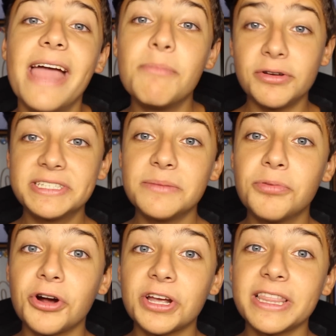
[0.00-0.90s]
And most
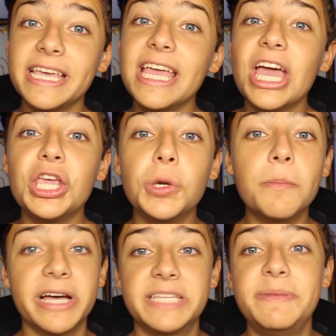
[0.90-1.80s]
importantly, you
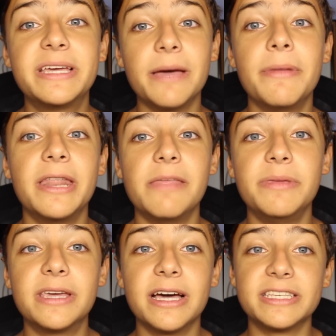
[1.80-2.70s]
must be committed,
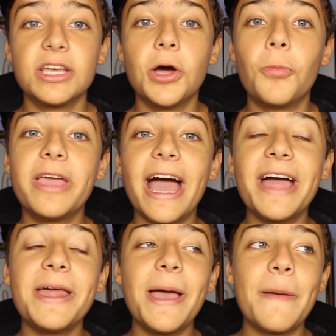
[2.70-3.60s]
because we
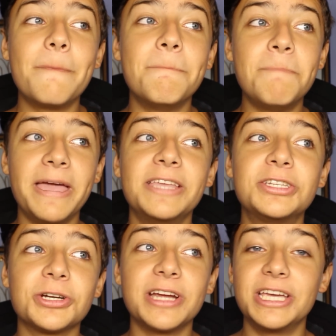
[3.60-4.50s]
had
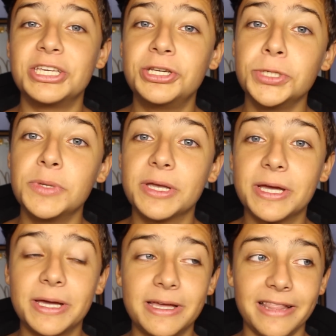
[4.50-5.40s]
major issues with
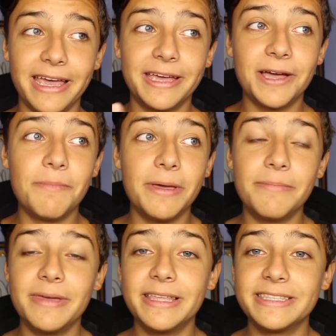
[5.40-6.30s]

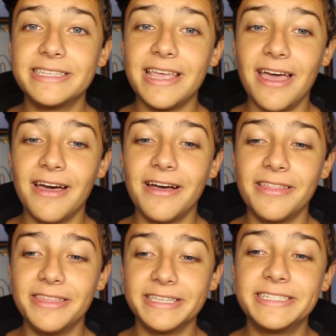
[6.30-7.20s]
commitment
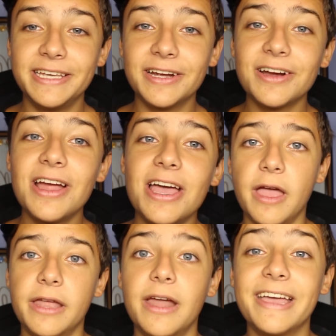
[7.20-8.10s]
this year.
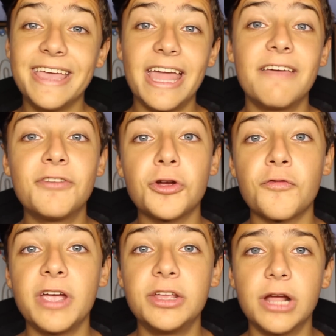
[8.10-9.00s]
And again, if you're
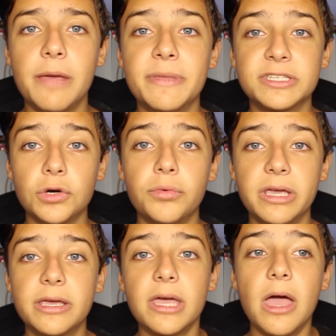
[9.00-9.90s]
afraid you're gonna miss a
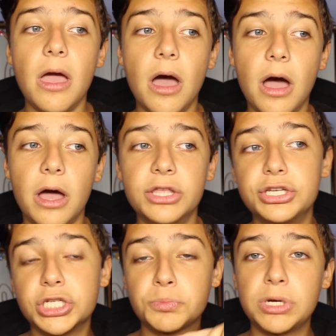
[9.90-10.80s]
week,
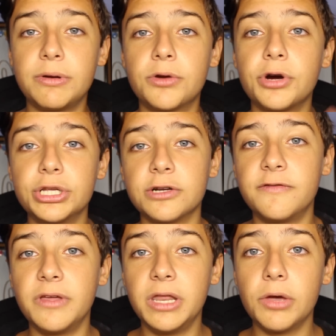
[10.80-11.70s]
just pre-record your
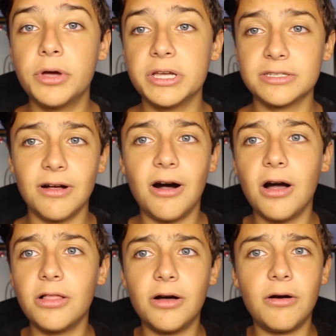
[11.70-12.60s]
video, because
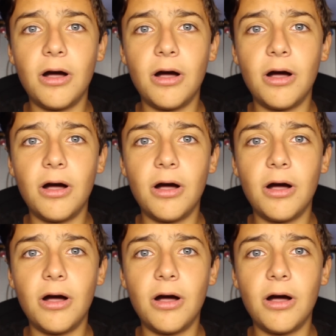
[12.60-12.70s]
all